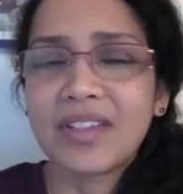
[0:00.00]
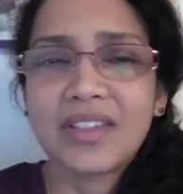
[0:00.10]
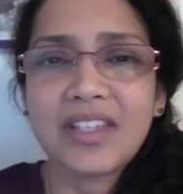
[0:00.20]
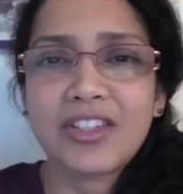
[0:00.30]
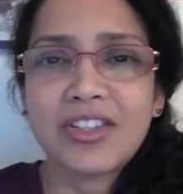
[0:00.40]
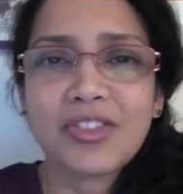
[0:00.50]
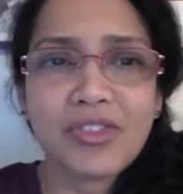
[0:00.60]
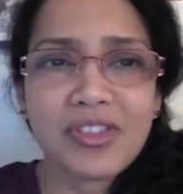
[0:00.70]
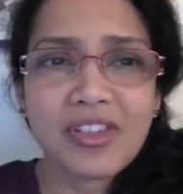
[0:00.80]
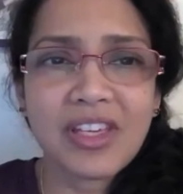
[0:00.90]
D.T.
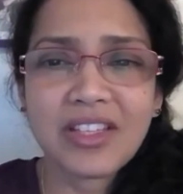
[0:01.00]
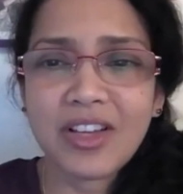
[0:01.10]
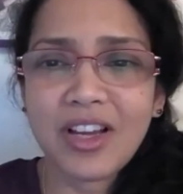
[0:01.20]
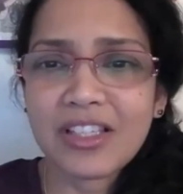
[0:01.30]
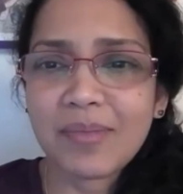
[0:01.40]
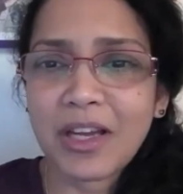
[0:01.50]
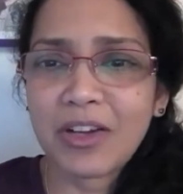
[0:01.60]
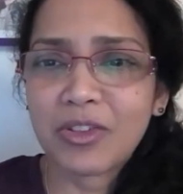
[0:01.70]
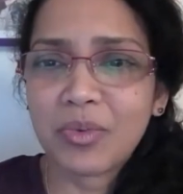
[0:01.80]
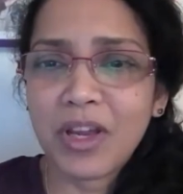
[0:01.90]
Suzuki talks
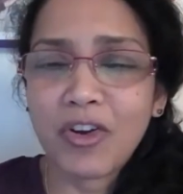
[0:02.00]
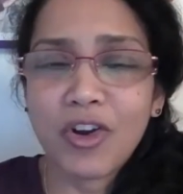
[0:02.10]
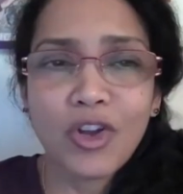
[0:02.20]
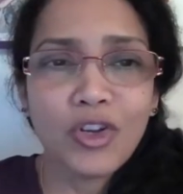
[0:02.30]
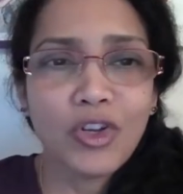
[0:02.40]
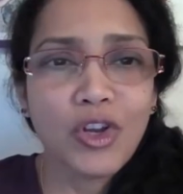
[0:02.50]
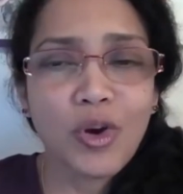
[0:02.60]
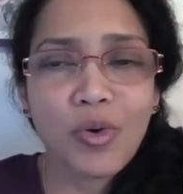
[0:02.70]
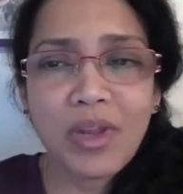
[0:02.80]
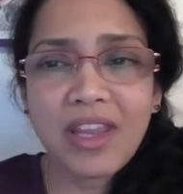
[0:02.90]
about, where
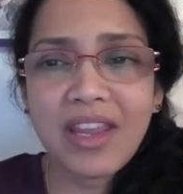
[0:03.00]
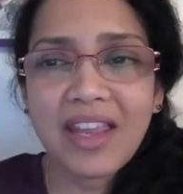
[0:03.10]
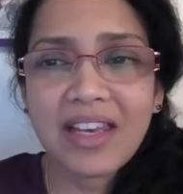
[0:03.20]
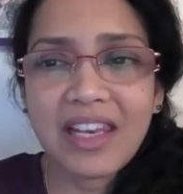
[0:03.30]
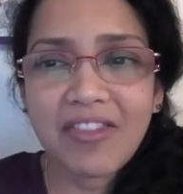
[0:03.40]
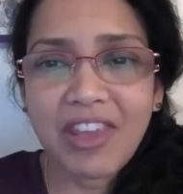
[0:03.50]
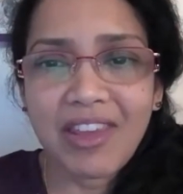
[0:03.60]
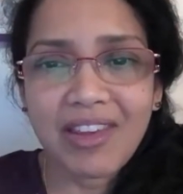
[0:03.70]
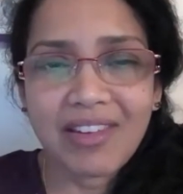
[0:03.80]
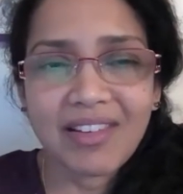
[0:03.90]
knowing and
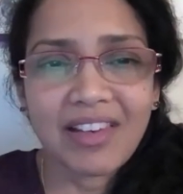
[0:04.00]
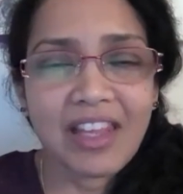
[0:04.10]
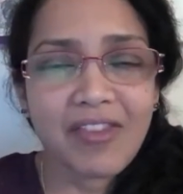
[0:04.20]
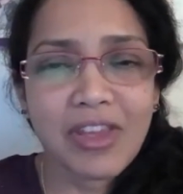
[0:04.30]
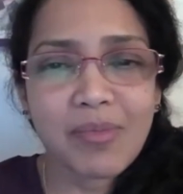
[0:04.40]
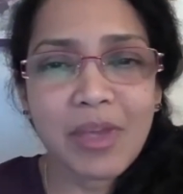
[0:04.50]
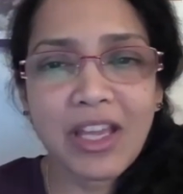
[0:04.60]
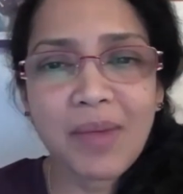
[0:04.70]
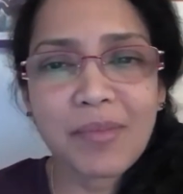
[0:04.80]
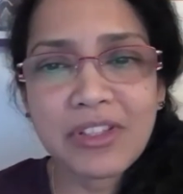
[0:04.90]
living, living
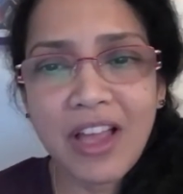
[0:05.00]
becomes